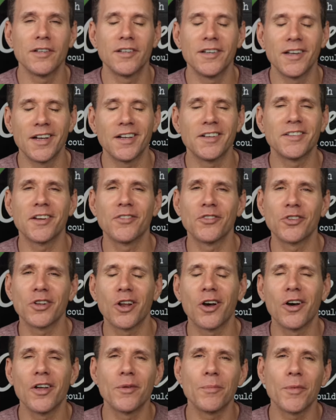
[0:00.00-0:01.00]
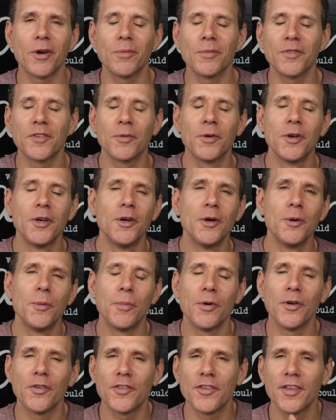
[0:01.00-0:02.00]
Yeah, sounds a lot at the moment,
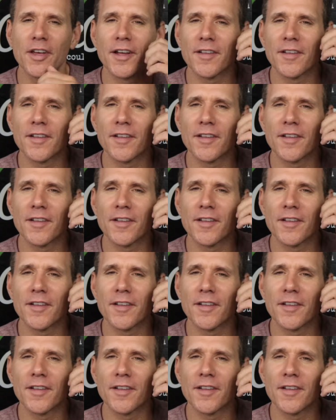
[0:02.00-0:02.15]
but